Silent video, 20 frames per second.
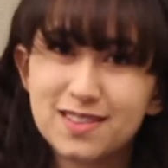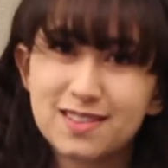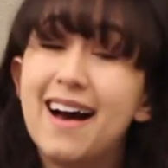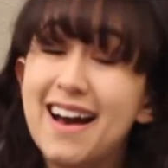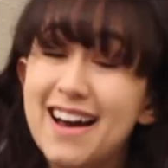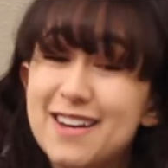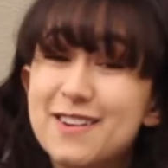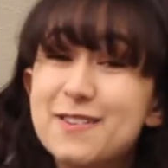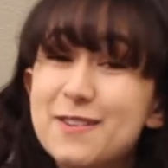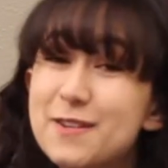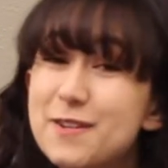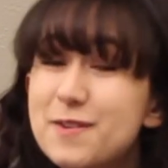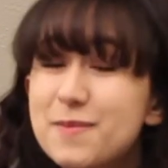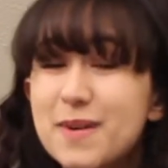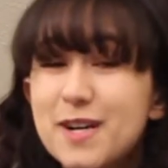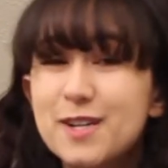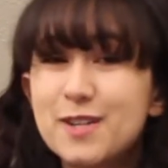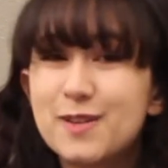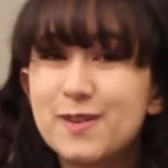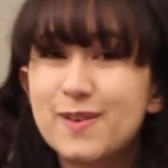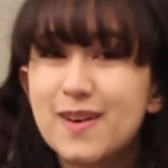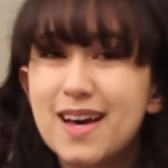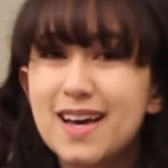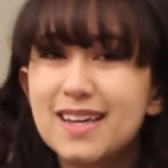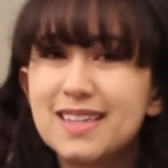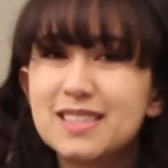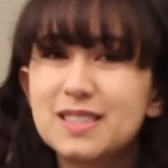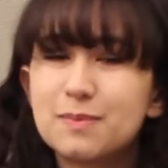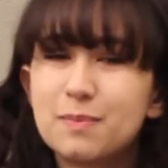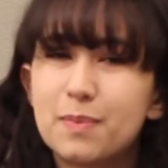I don't know about you
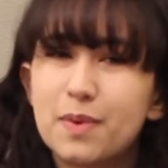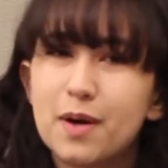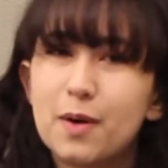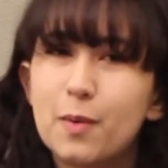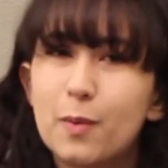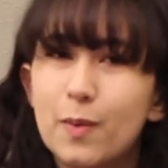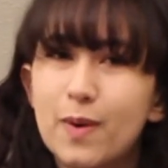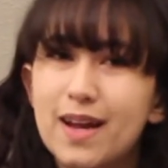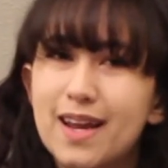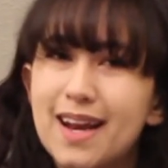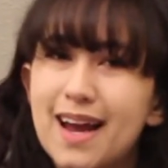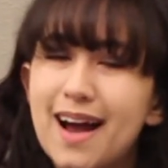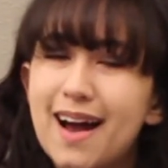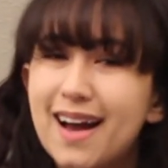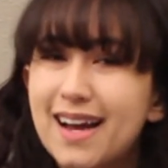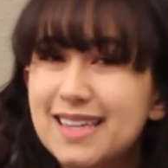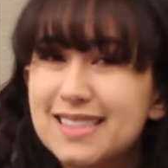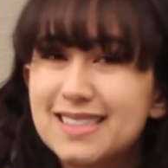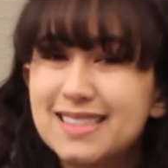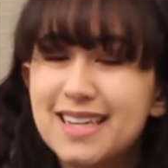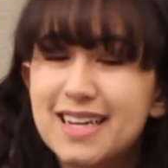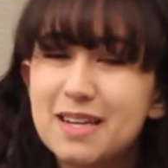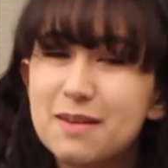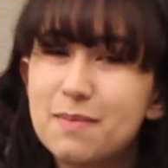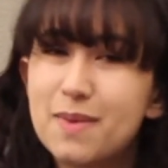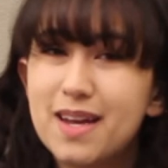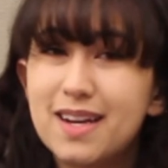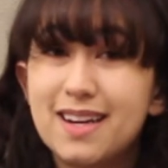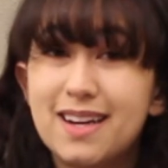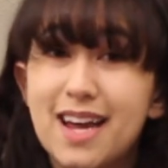guys, but when I stay in
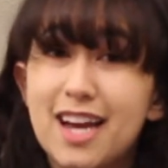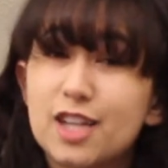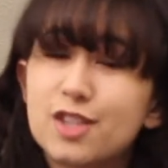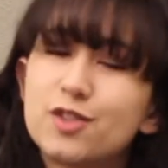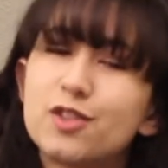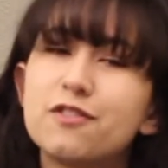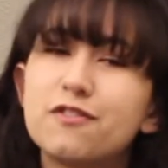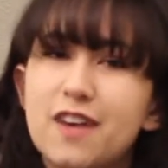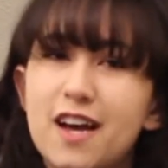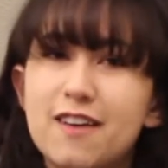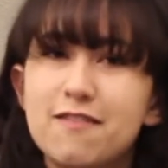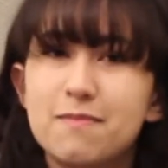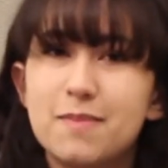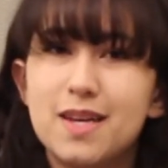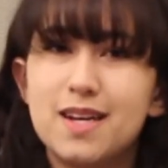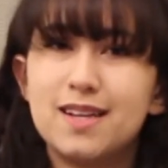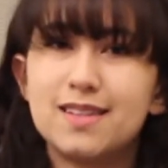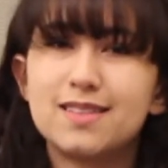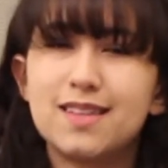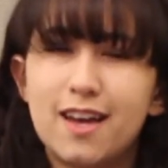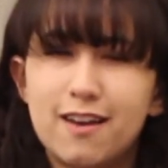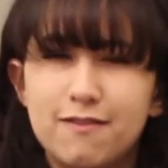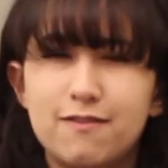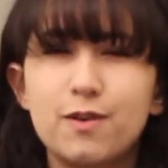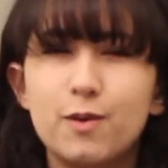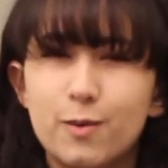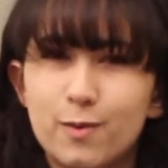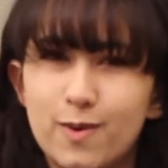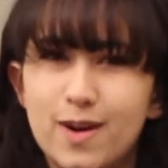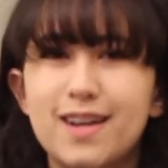bed an extra 5 minutes, I
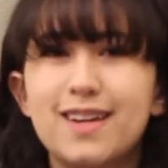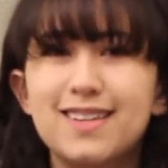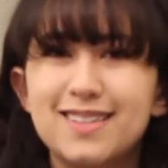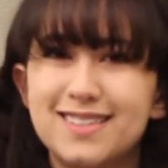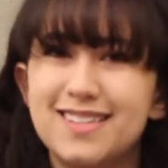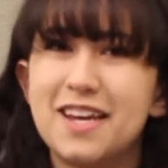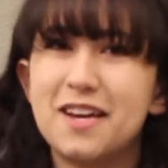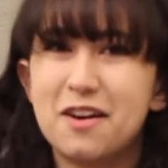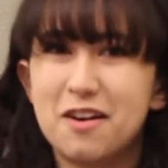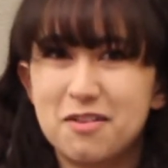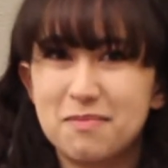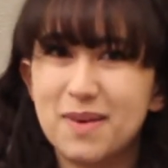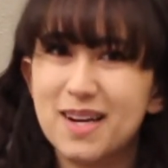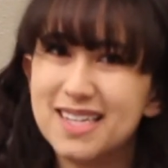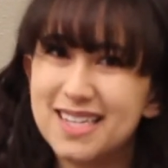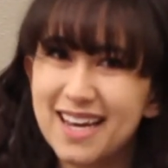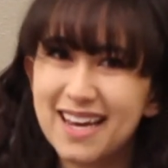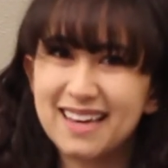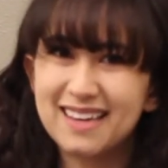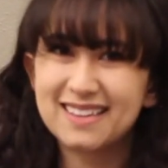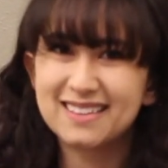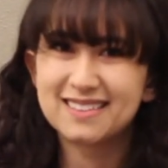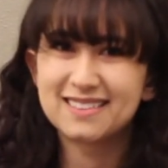feel ready to take on my day.